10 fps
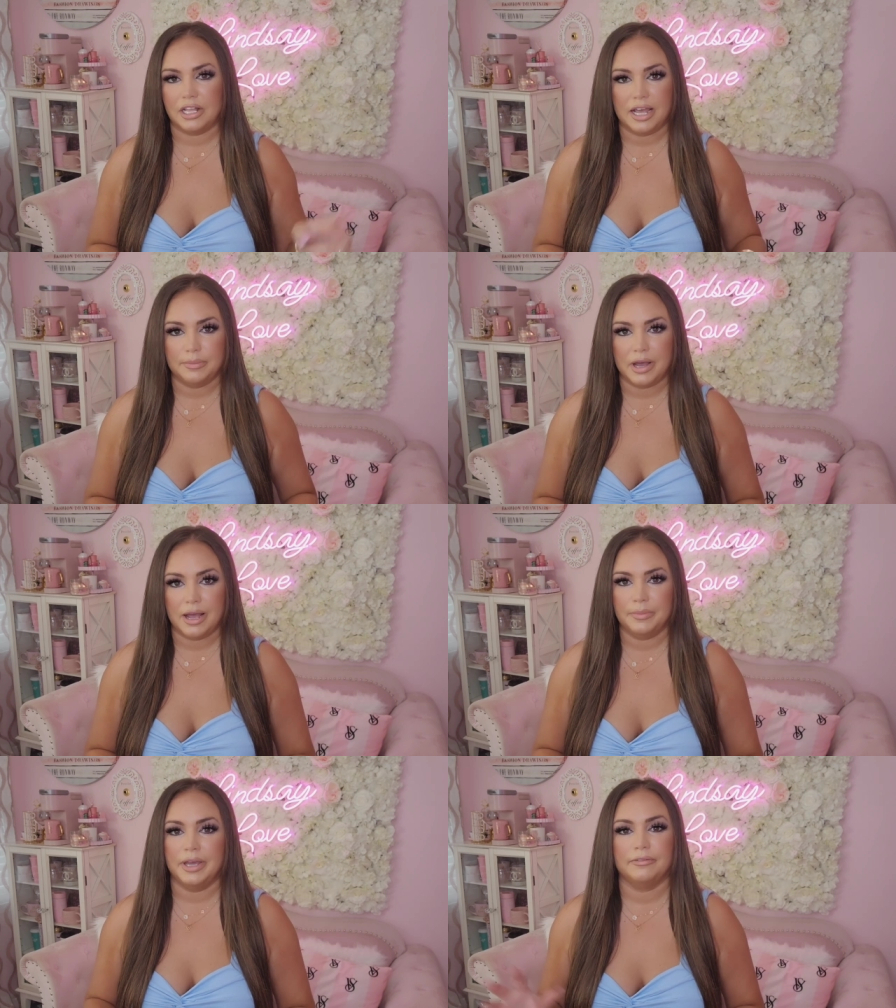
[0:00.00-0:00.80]
light
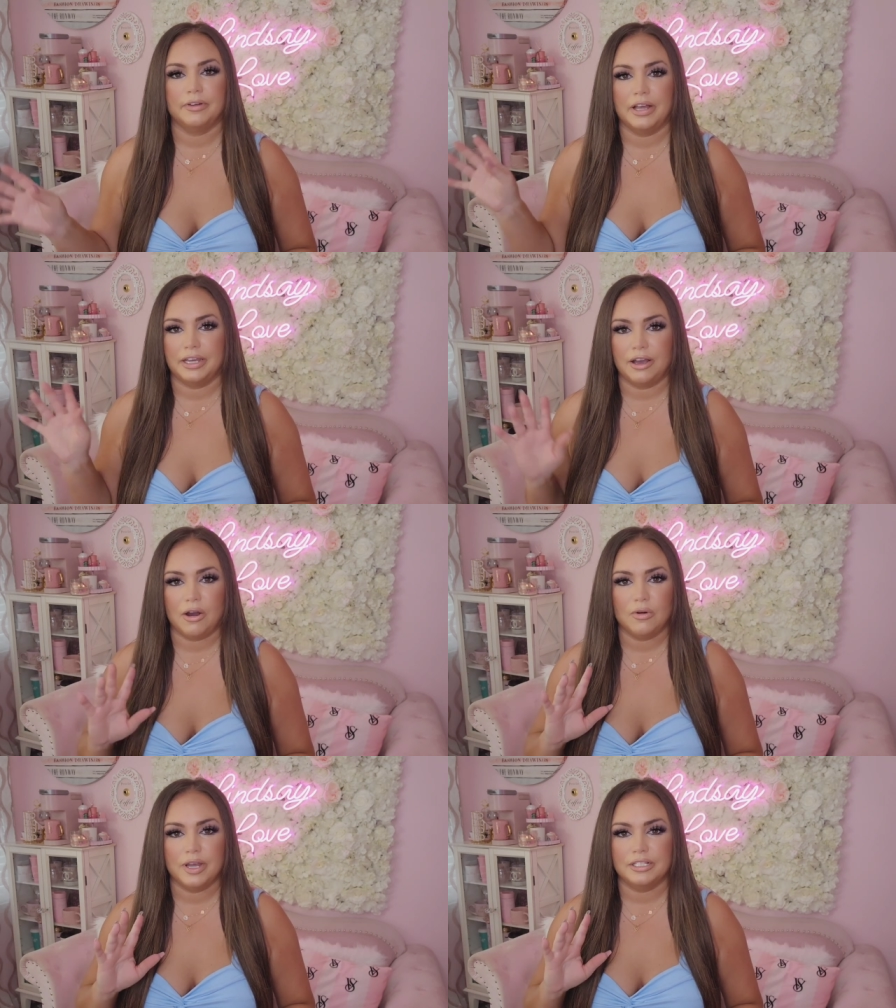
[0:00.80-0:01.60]
behind me, I feel like it
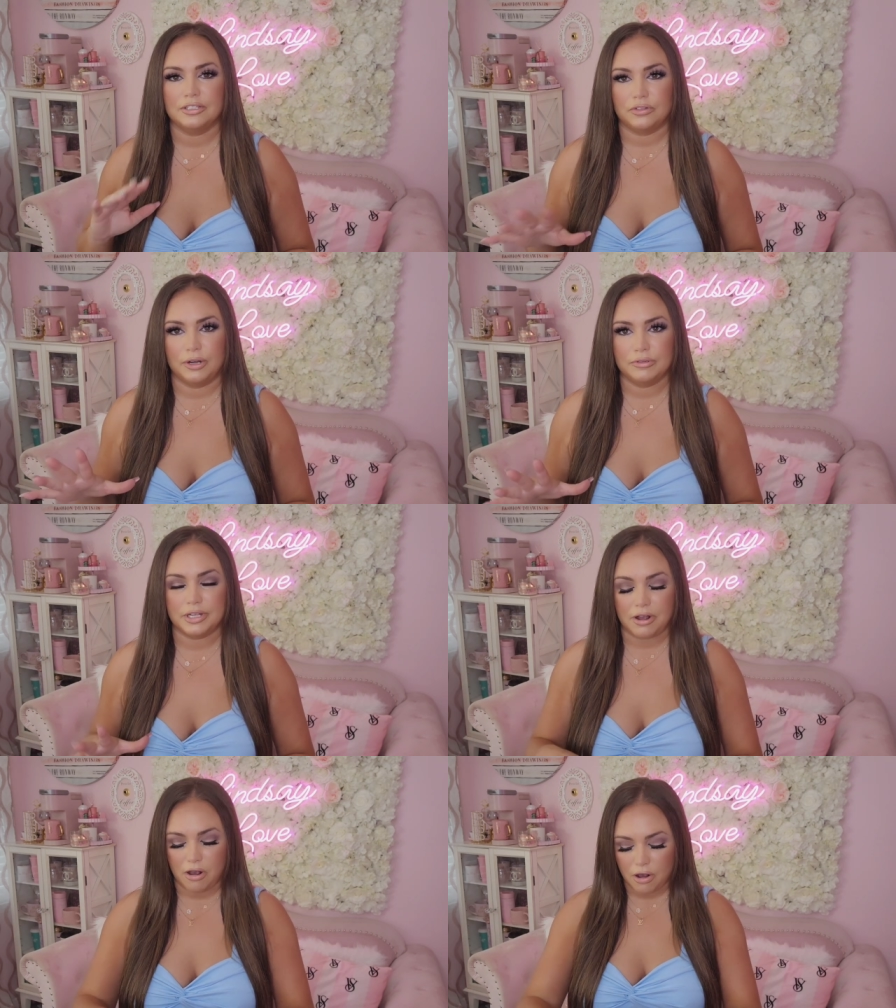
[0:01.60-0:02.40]
always throws
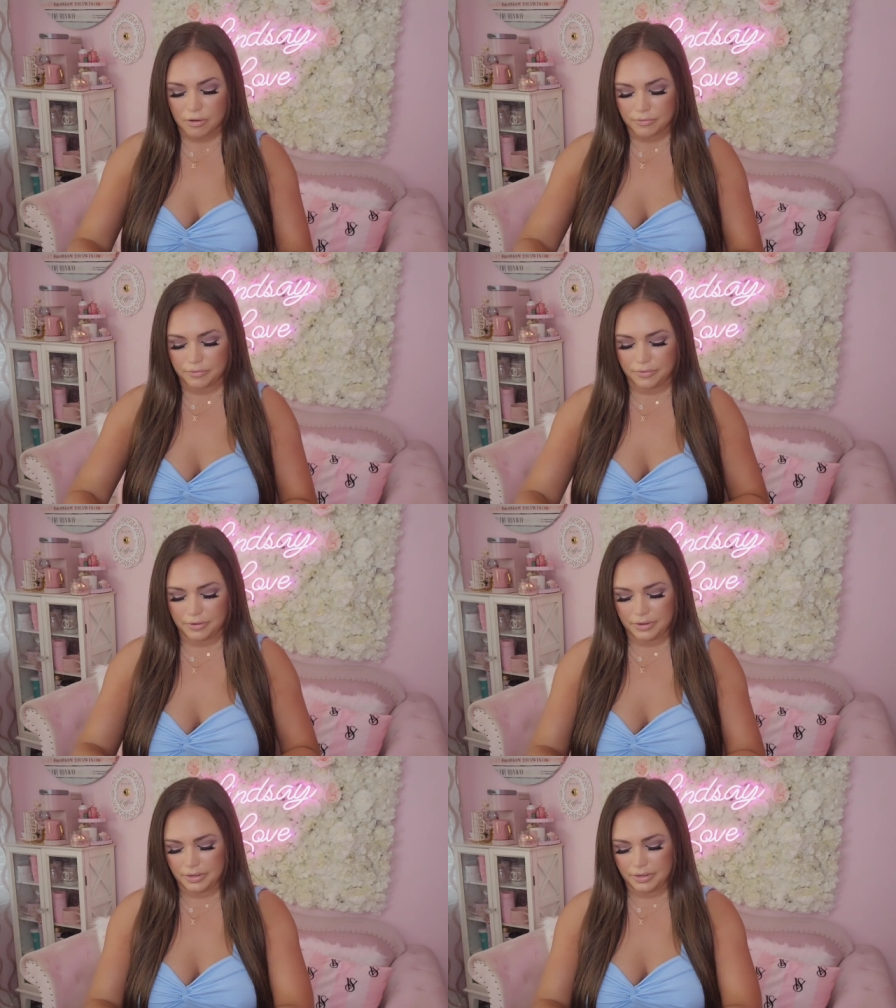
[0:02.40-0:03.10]
it off.